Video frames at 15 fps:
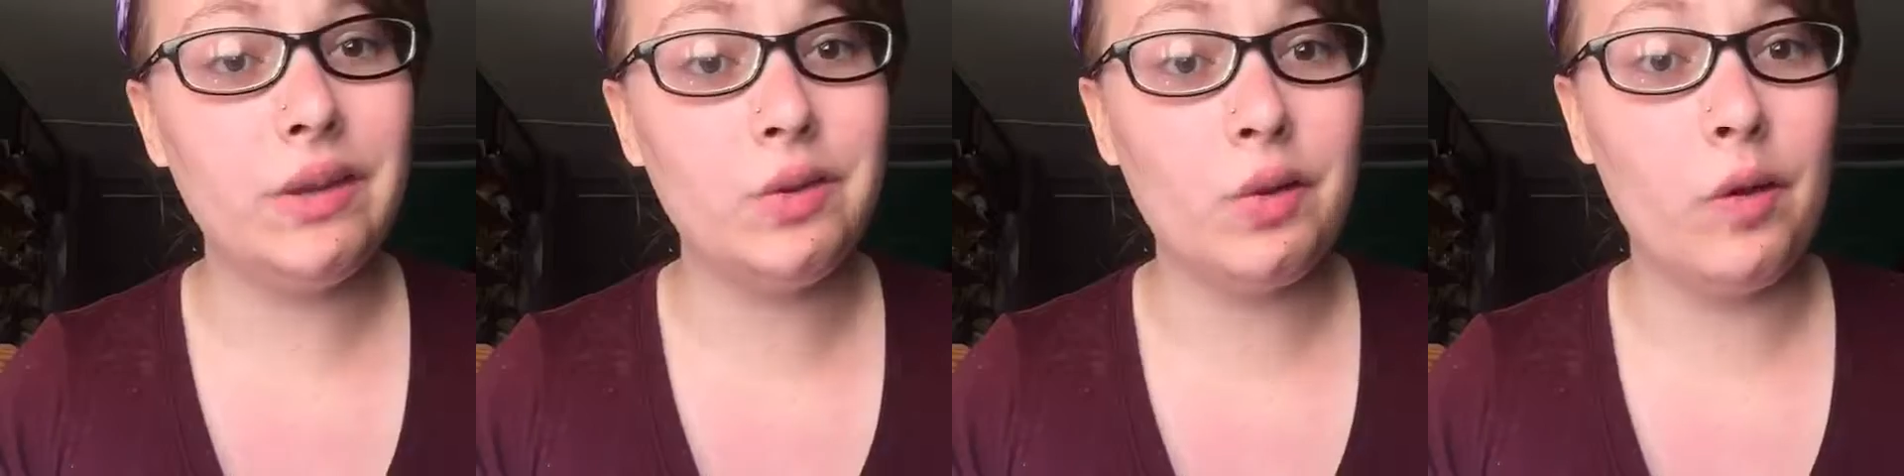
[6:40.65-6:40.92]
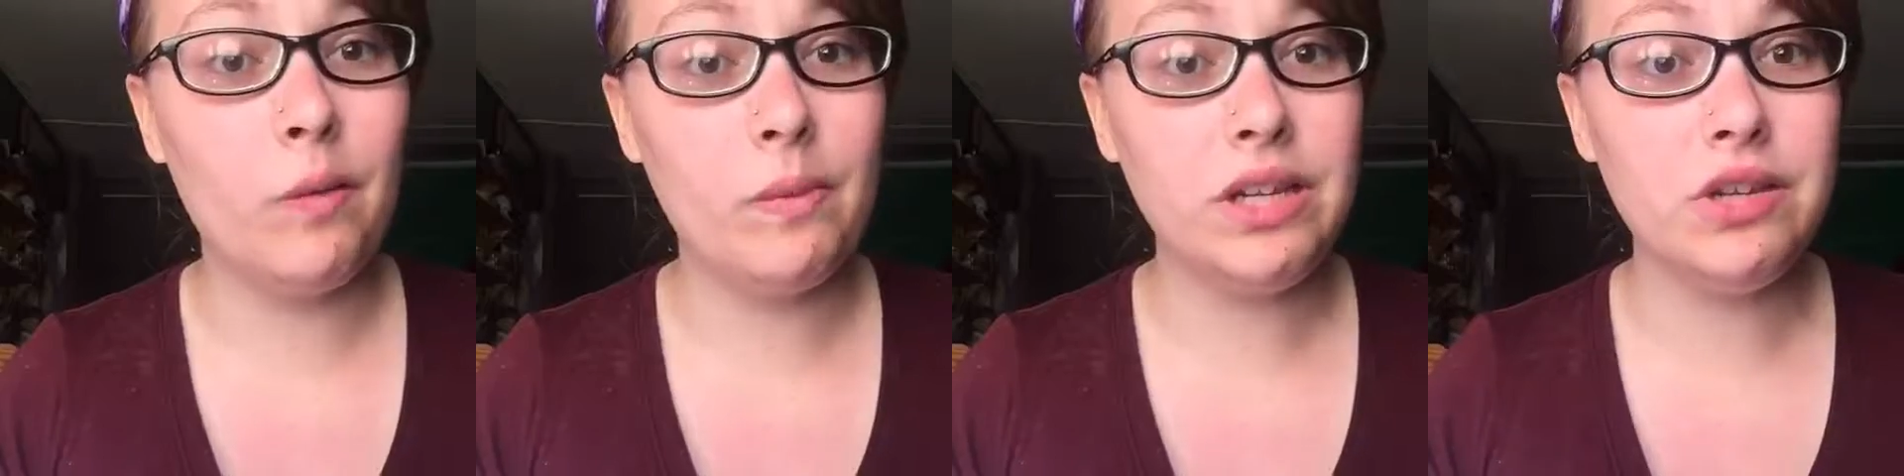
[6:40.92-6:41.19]
that's
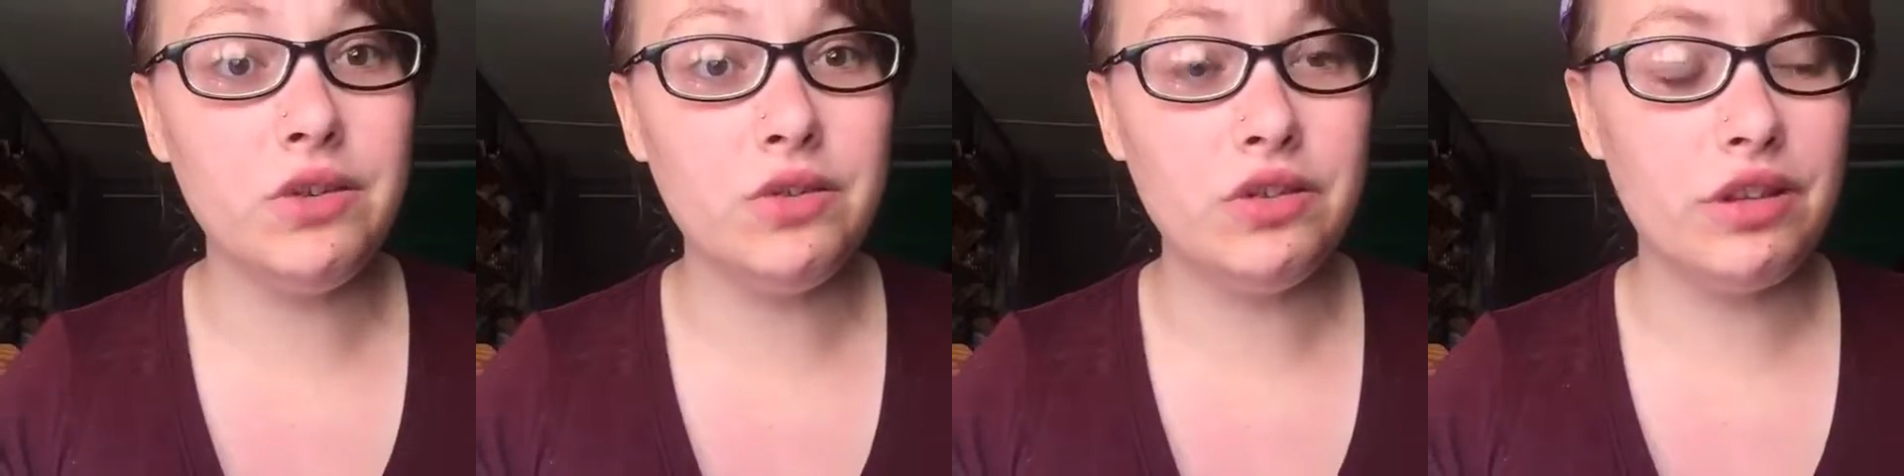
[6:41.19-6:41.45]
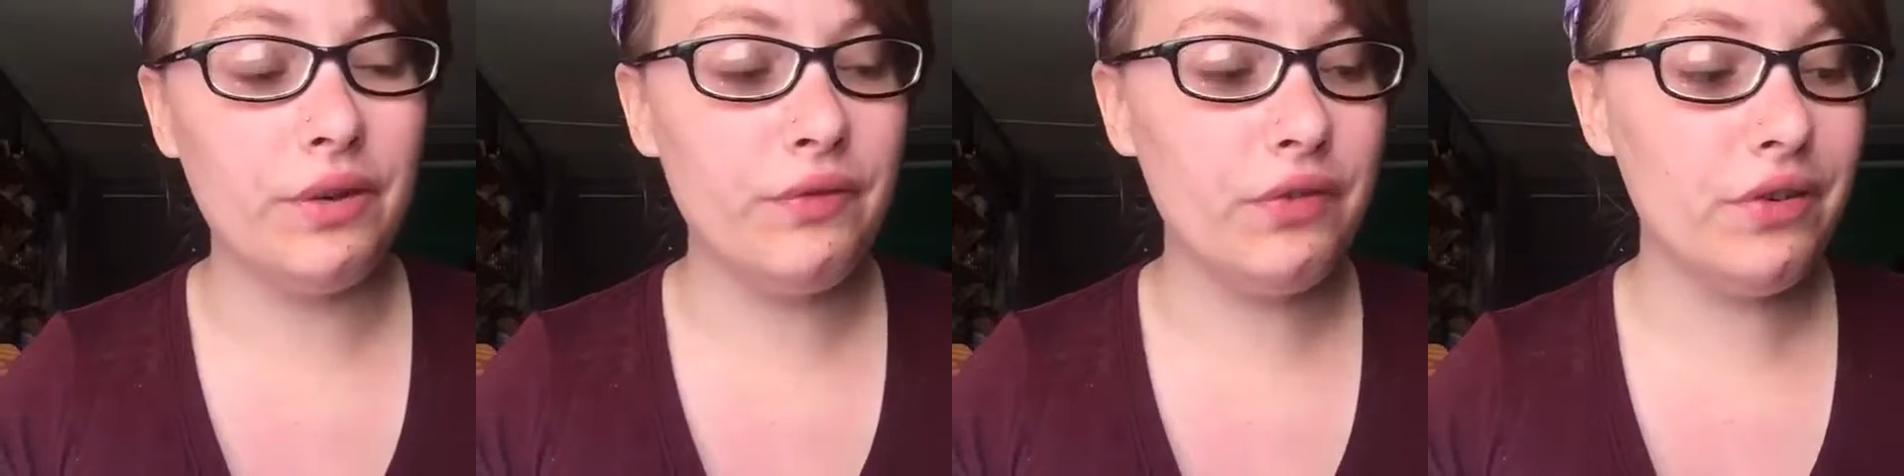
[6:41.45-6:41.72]
all my new
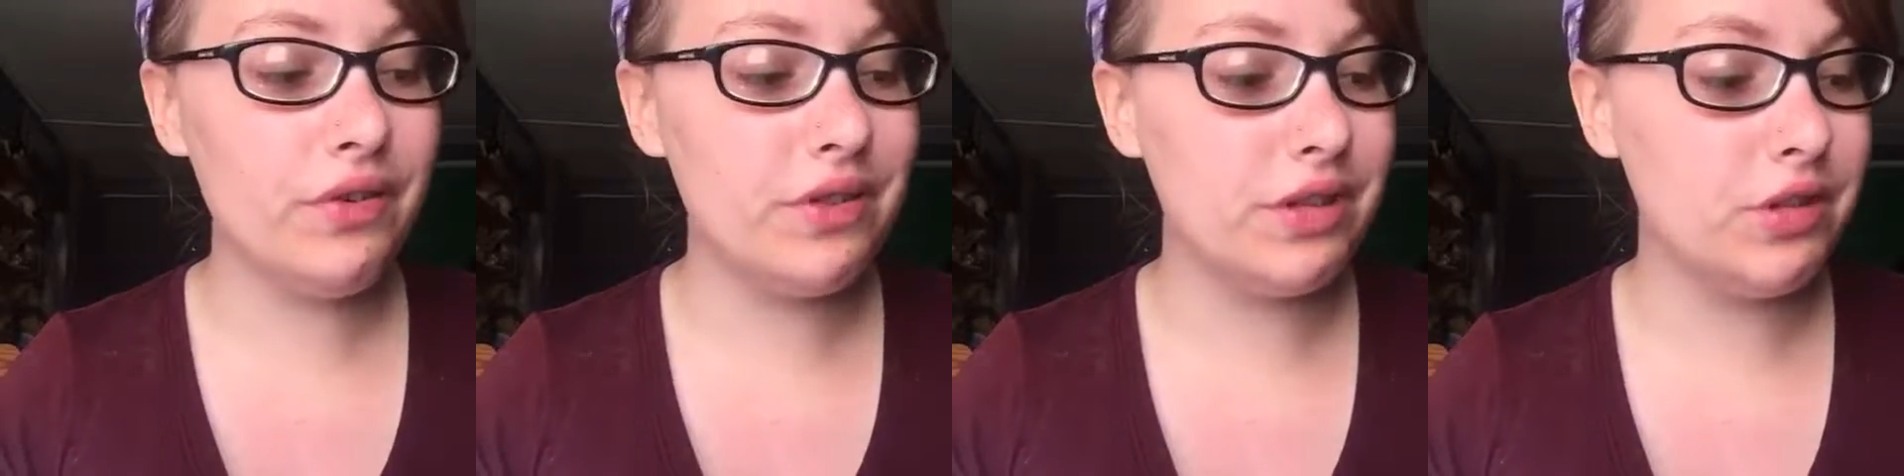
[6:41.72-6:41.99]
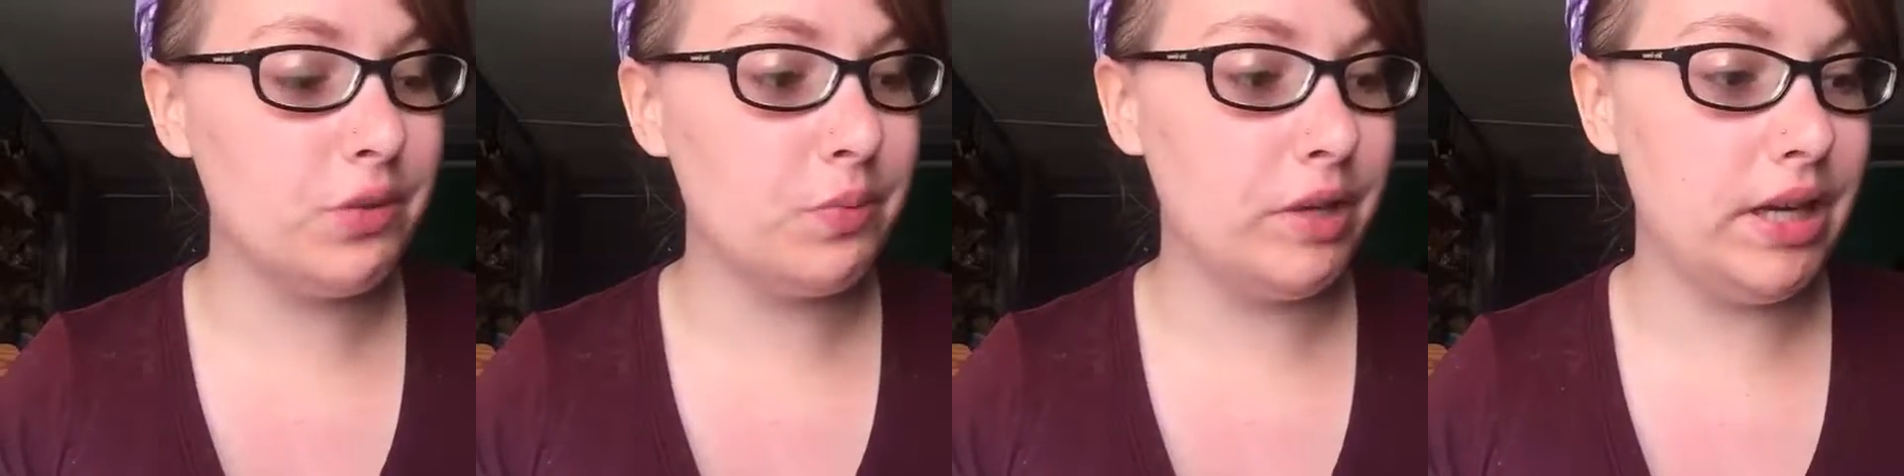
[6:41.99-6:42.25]
stuff for
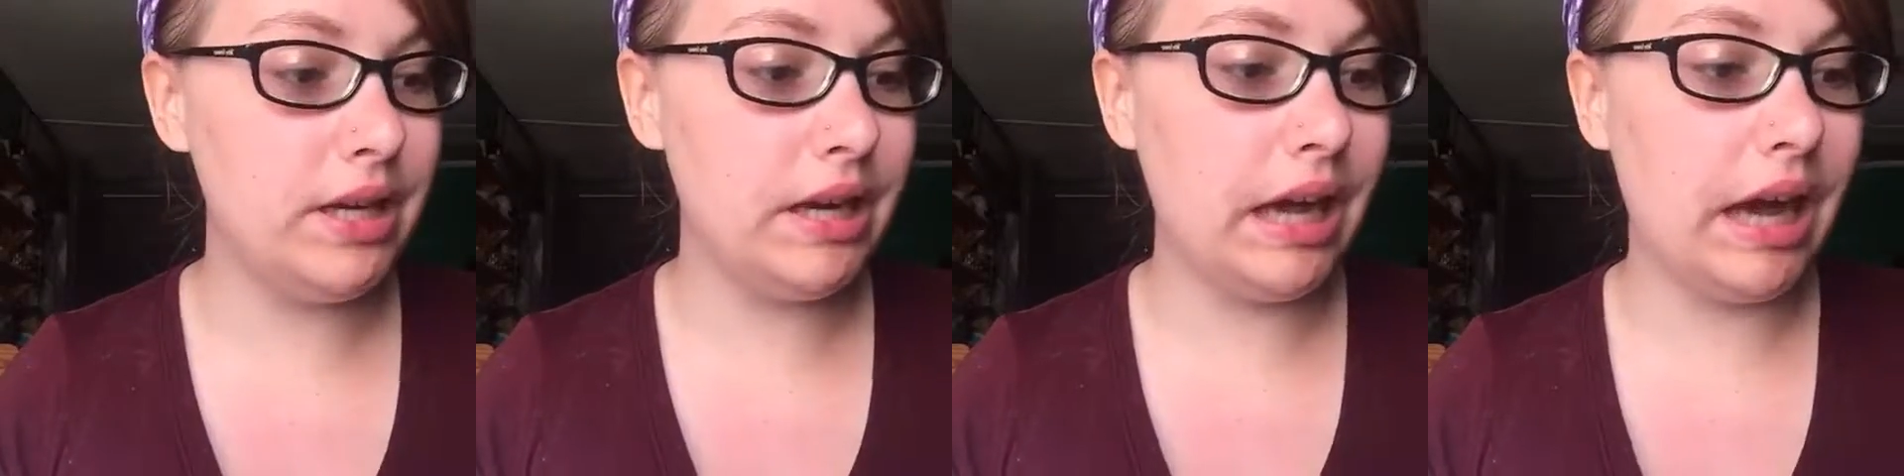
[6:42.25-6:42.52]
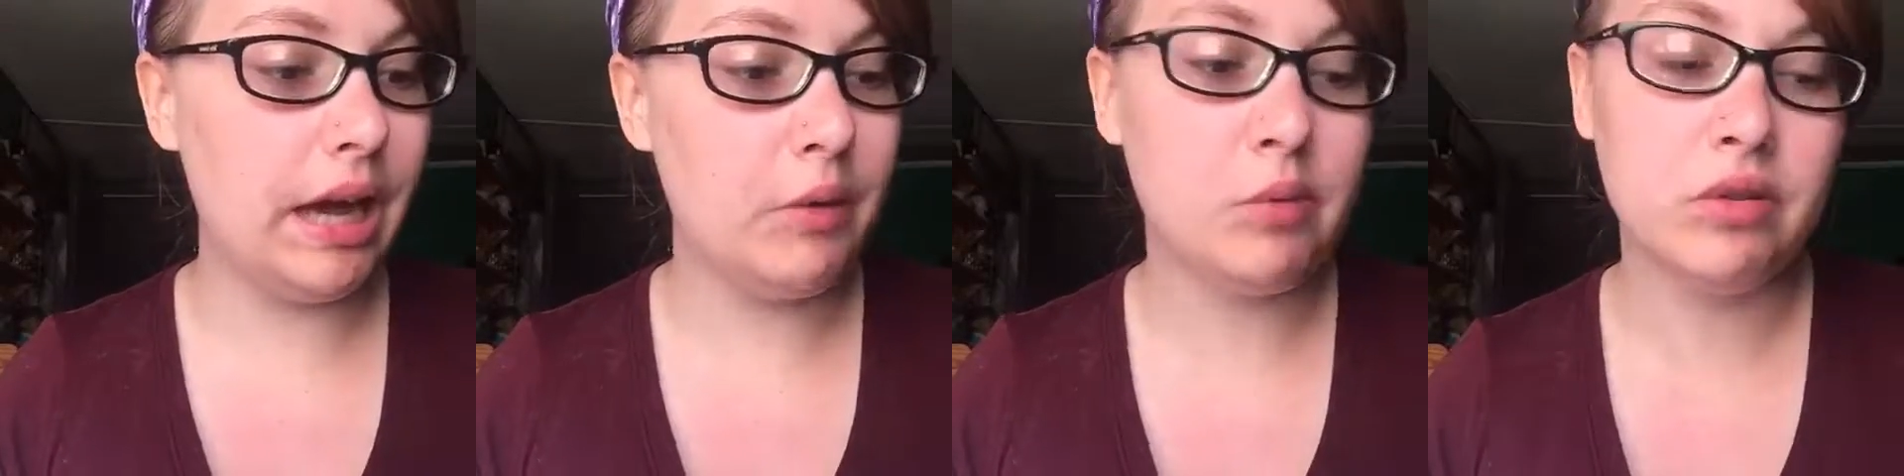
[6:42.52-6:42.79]
this week.
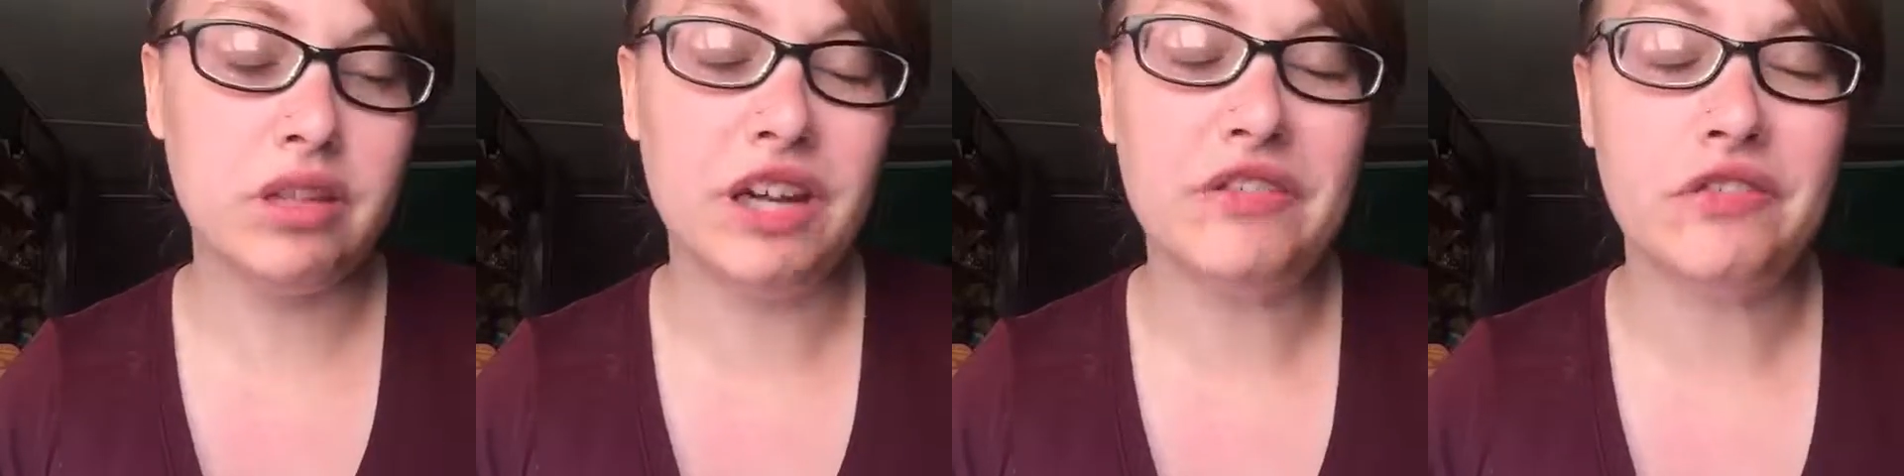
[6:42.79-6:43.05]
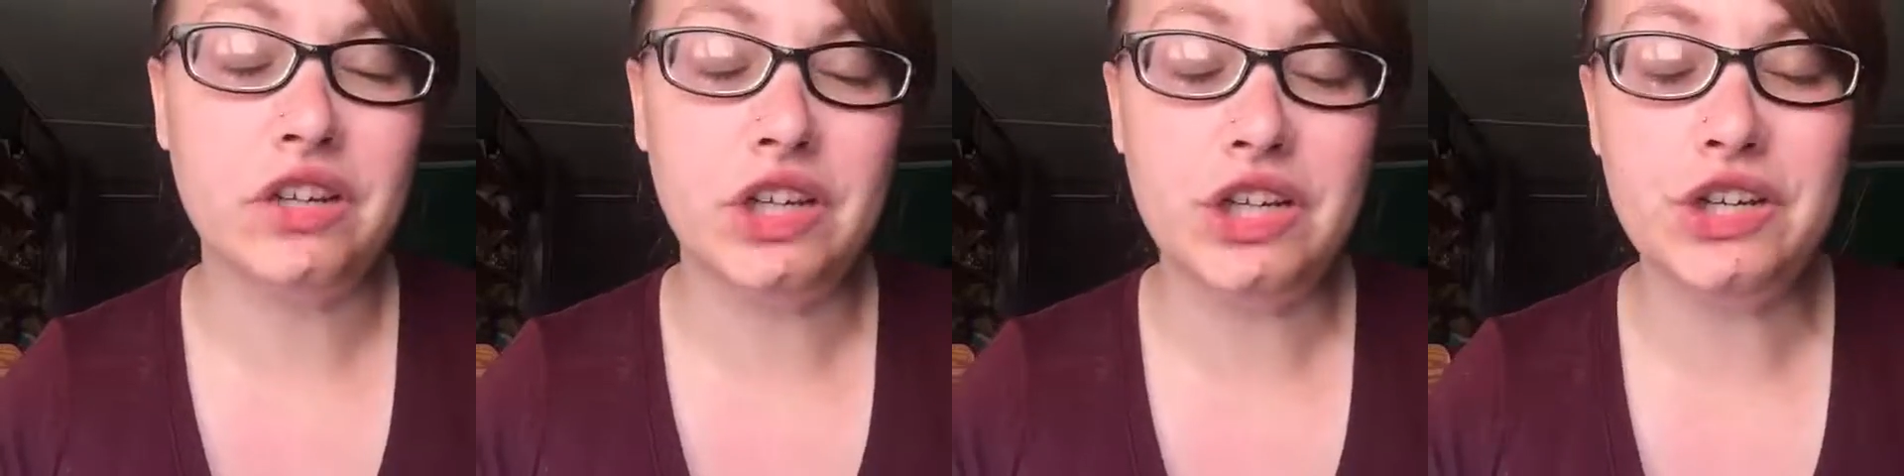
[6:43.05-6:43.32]
I will
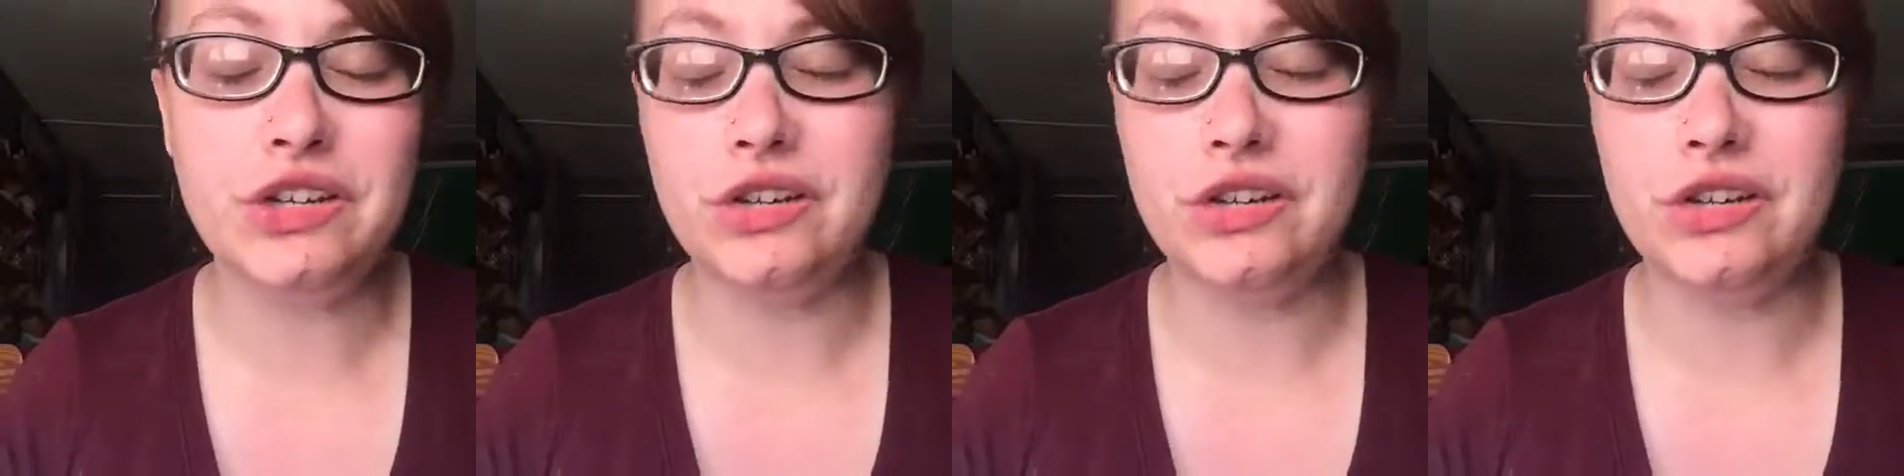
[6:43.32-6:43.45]
definitely